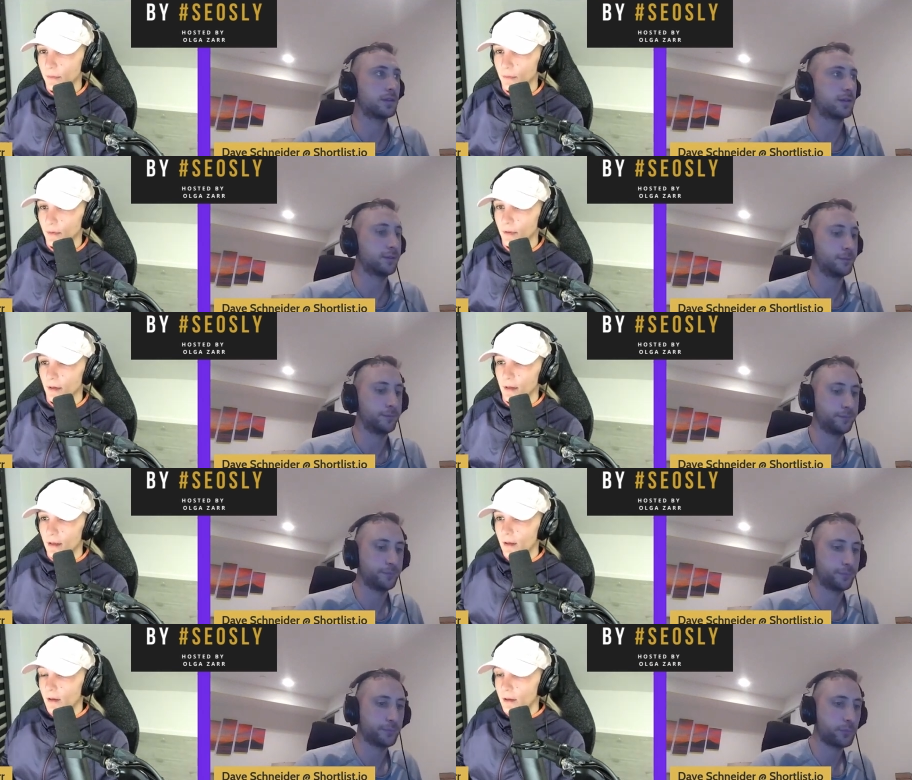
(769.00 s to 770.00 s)
Speaker 1: you?
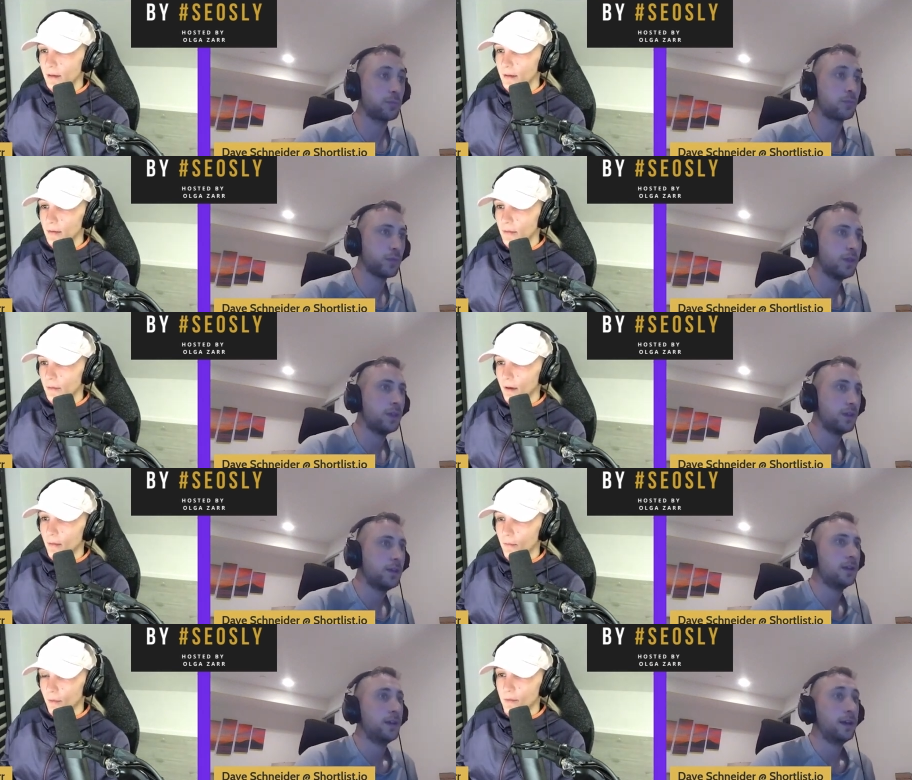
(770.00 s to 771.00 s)
Uh,
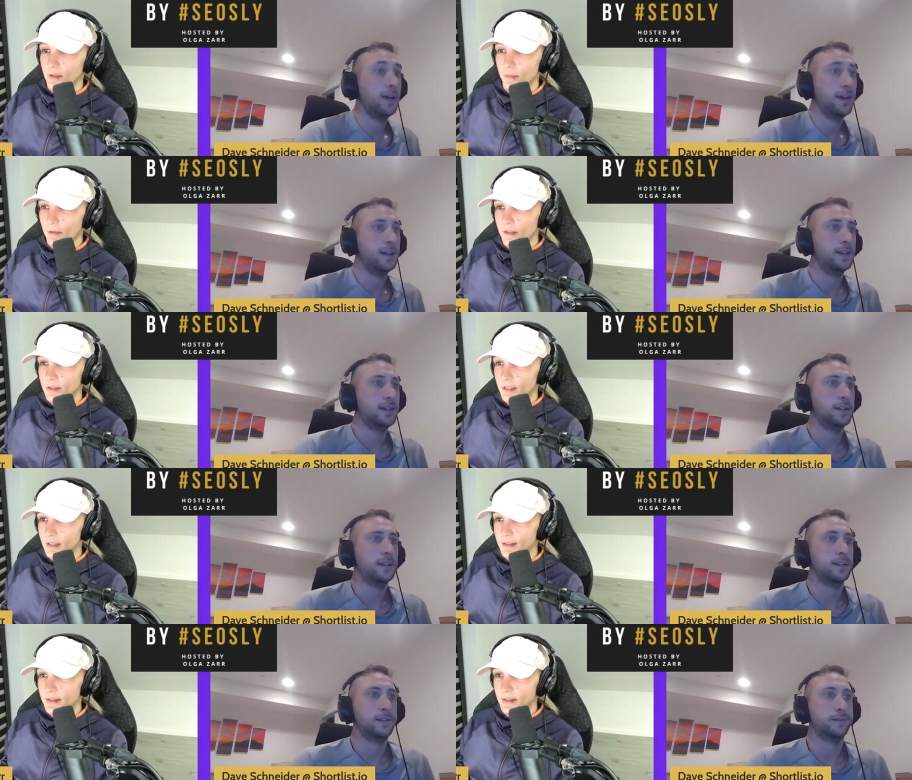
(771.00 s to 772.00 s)
what was the
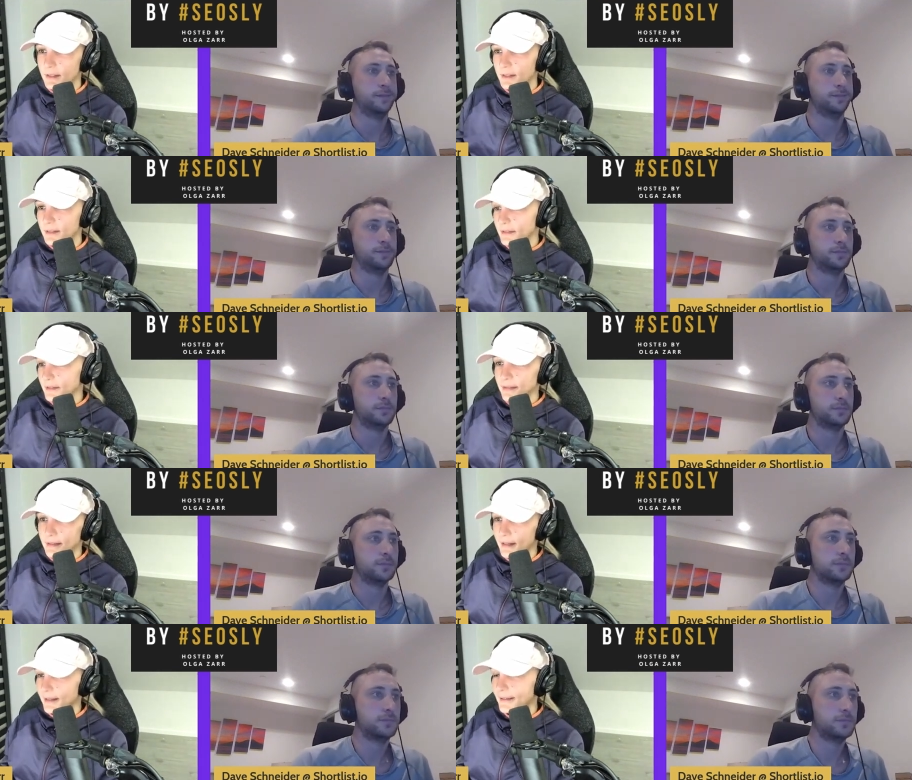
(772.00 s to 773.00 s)
process? And
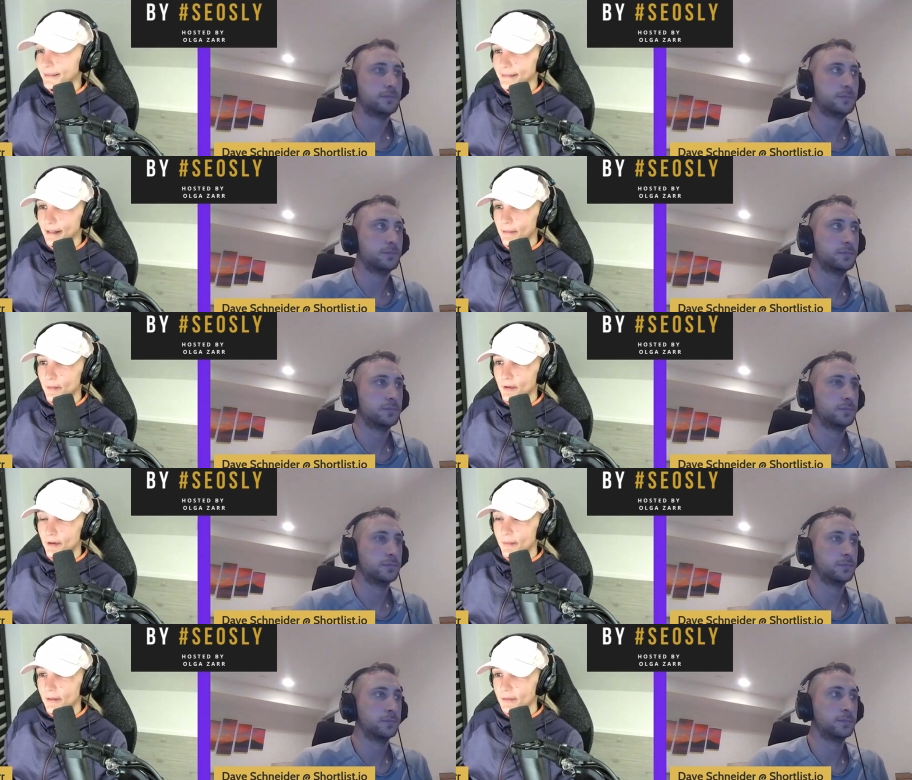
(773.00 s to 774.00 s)
like, tell me more
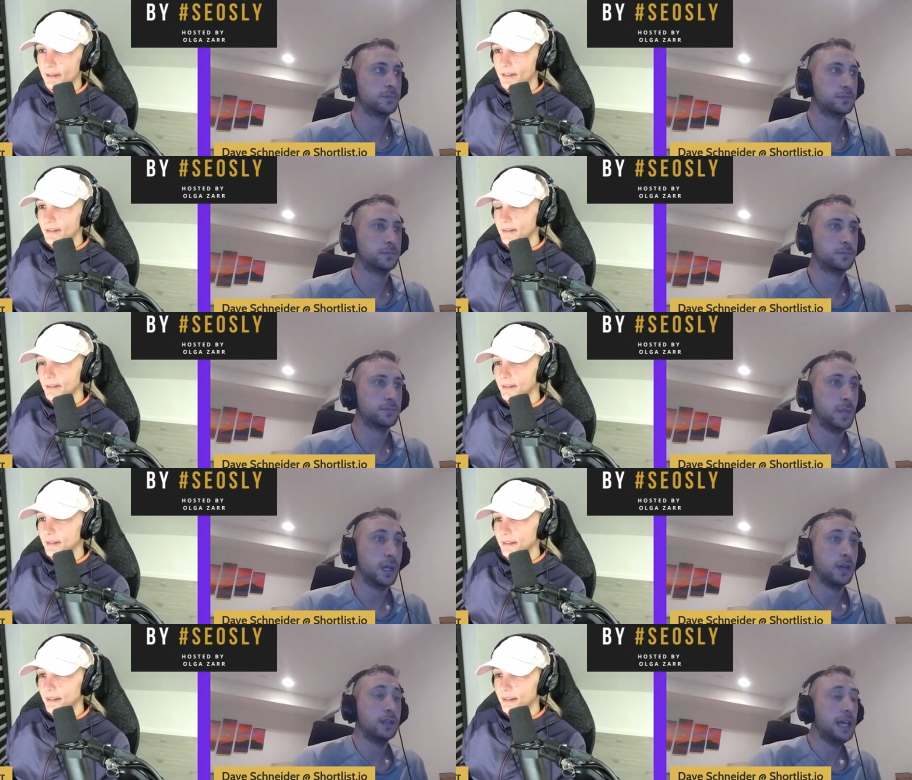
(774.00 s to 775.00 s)
about this.
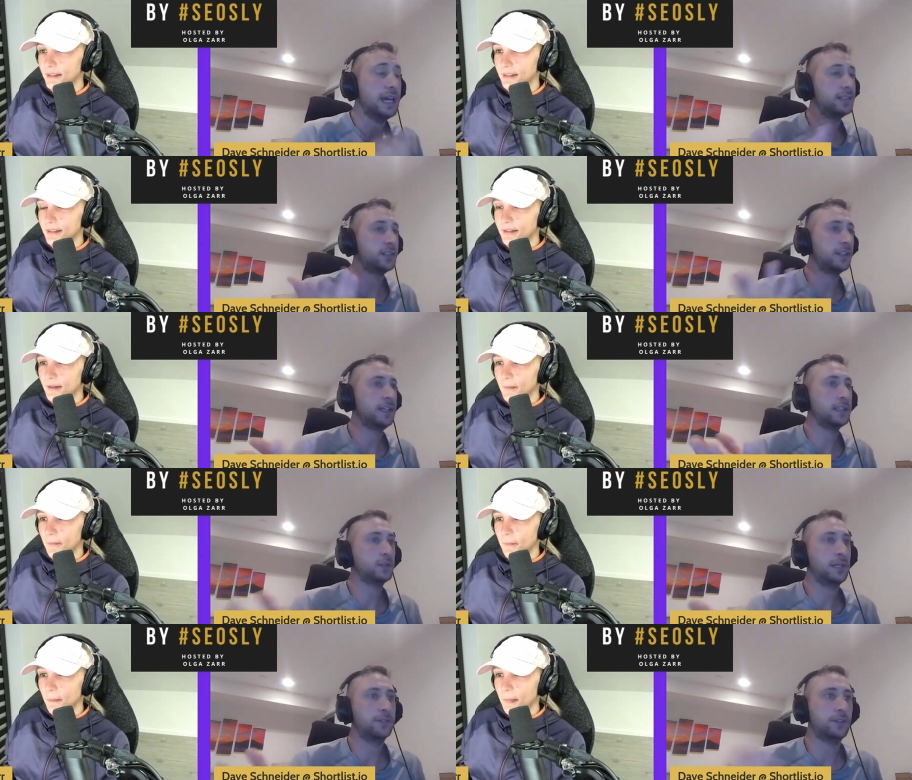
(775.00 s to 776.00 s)
Speaker 2: Yeah. So the next
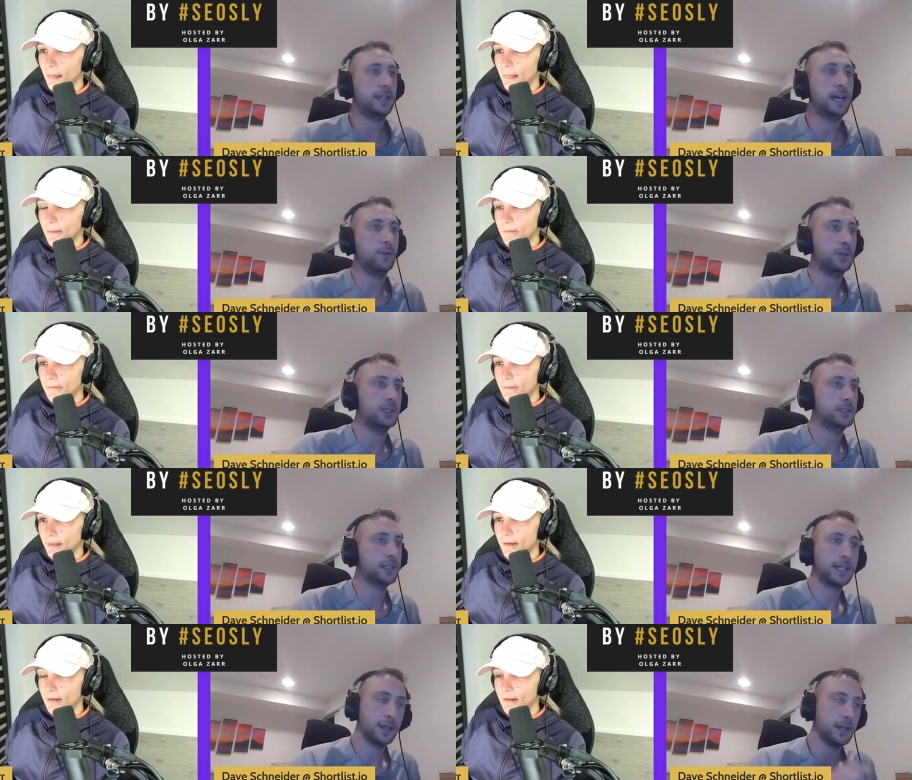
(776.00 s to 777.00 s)
one after that was
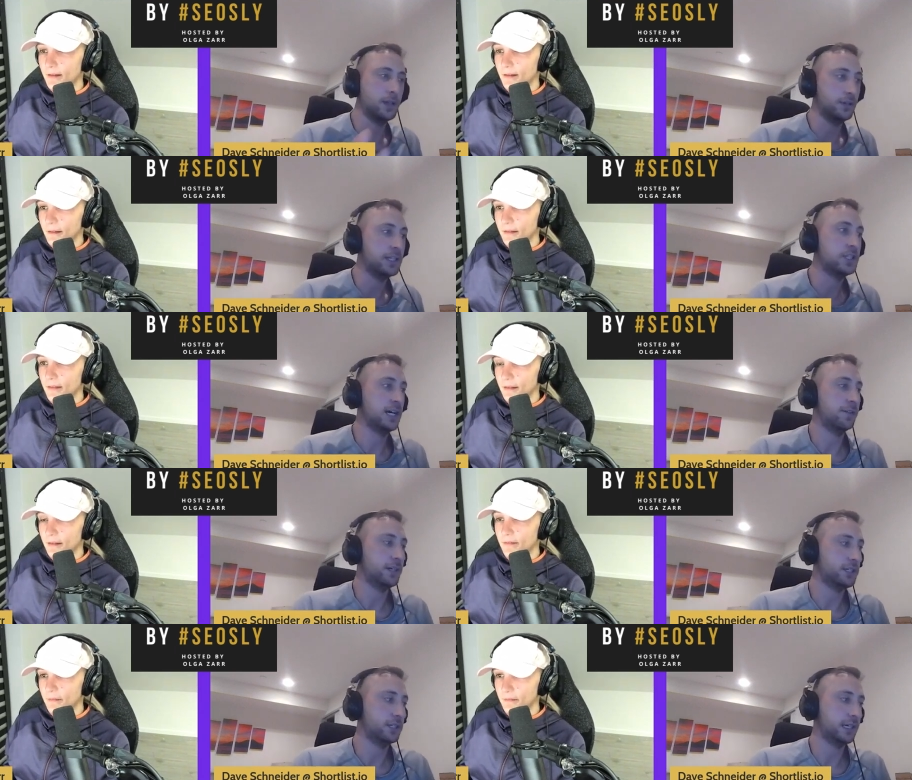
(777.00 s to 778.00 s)
like, a, you know, Ninja
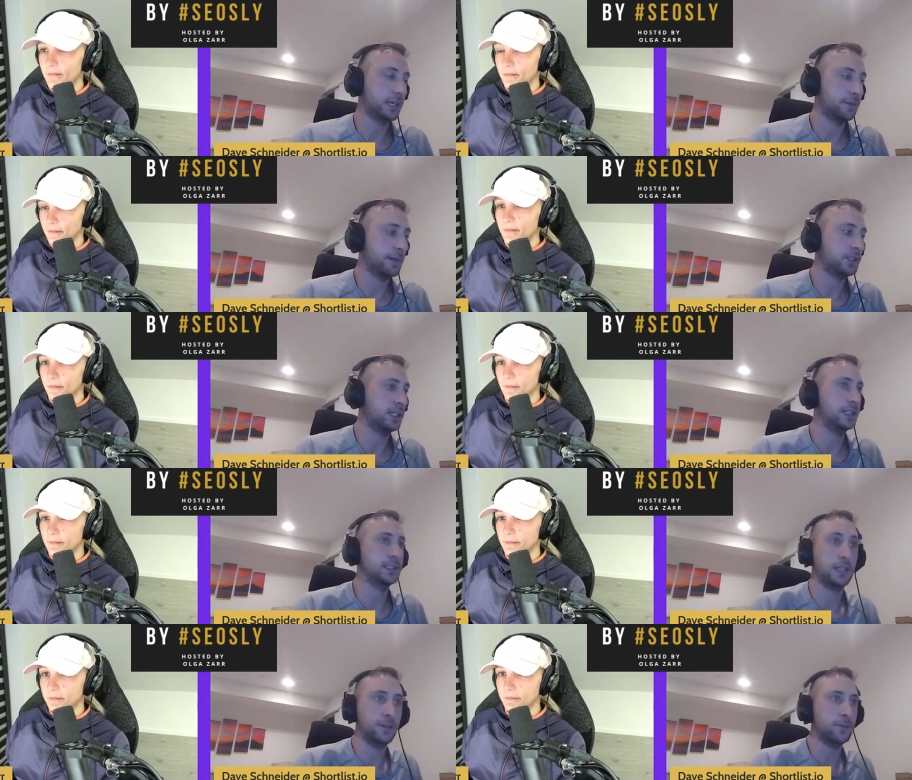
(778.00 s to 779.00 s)
Outreach, like I mentioned,
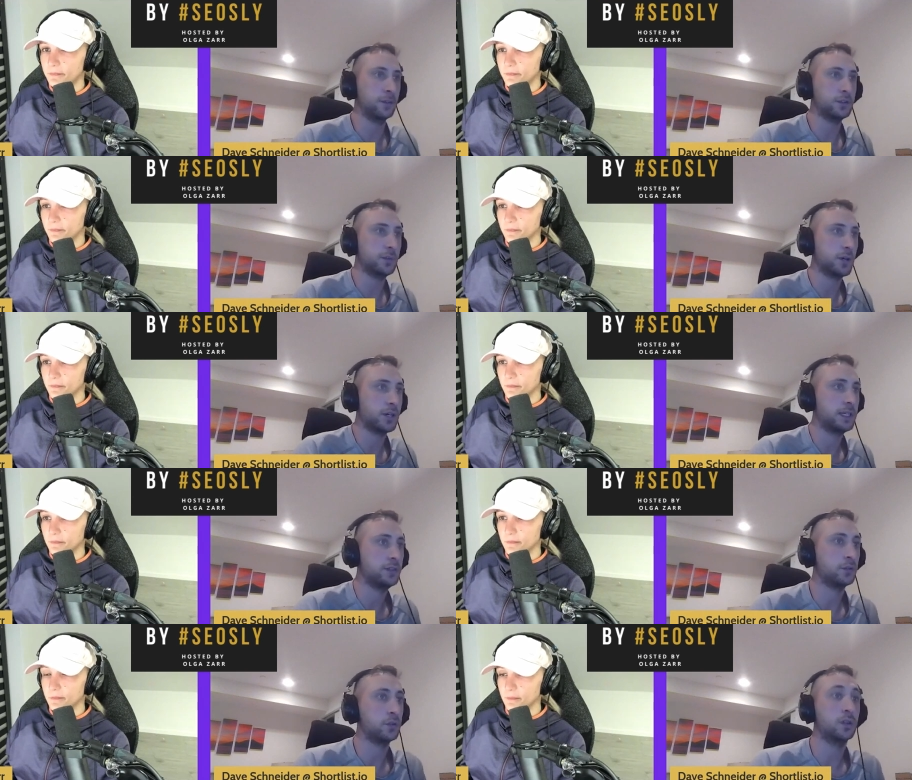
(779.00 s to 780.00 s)
it's an influencer marketing
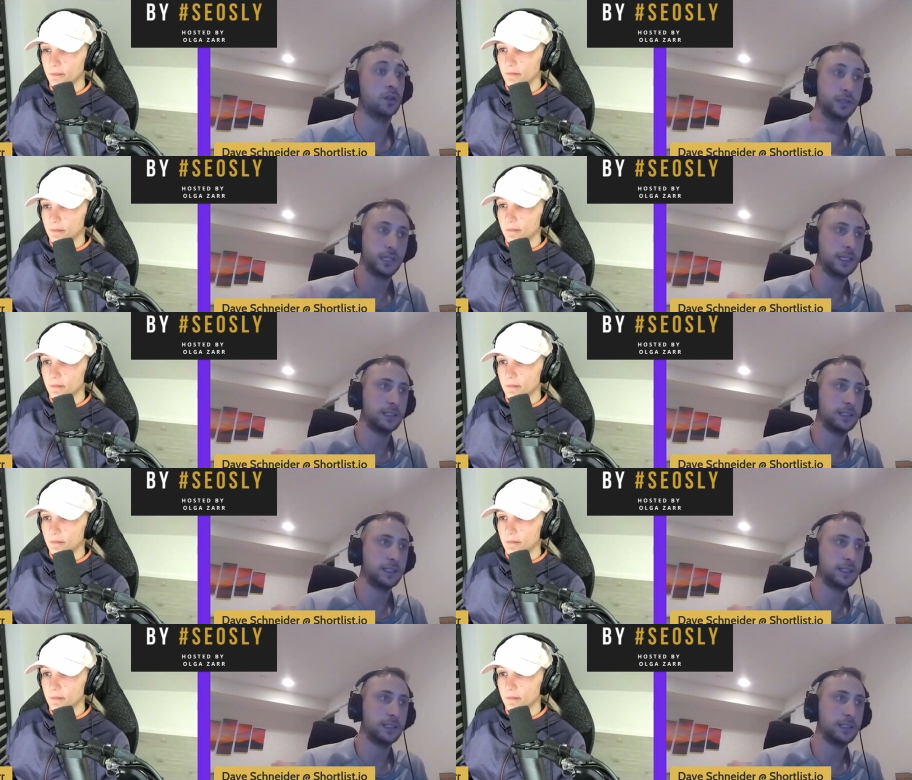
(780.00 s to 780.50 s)
tool, still